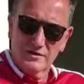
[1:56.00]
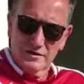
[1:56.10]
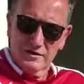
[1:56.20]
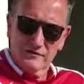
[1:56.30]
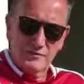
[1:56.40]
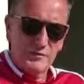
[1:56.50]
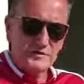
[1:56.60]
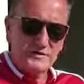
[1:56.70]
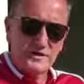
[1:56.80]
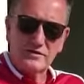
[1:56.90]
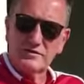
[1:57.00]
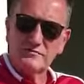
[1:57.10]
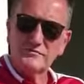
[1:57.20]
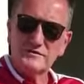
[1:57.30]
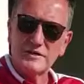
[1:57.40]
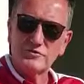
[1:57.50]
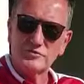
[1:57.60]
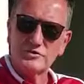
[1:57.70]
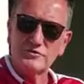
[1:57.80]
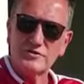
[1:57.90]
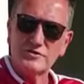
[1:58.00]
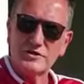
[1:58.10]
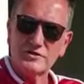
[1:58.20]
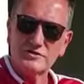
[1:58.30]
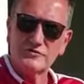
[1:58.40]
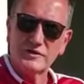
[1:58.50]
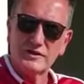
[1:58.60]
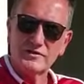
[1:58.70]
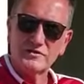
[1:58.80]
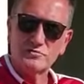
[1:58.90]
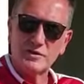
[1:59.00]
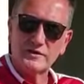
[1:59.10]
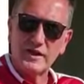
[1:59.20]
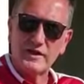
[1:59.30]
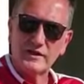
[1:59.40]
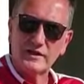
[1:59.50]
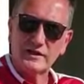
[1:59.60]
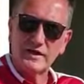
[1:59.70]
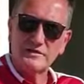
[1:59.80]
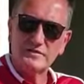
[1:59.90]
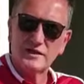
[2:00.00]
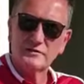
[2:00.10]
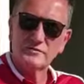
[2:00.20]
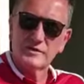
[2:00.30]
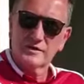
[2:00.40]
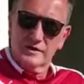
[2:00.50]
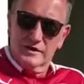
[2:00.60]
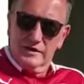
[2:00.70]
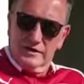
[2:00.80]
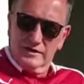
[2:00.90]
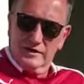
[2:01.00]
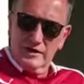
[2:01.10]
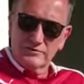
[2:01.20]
I think once they got Solskjaer in charge, I think they just went downhill again. So, we